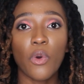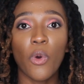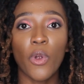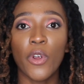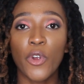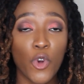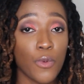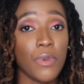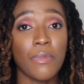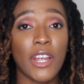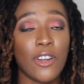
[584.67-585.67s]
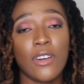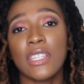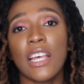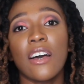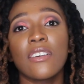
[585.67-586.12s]
or combing my
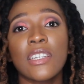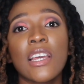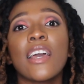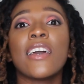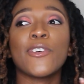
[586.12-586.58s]
locks out.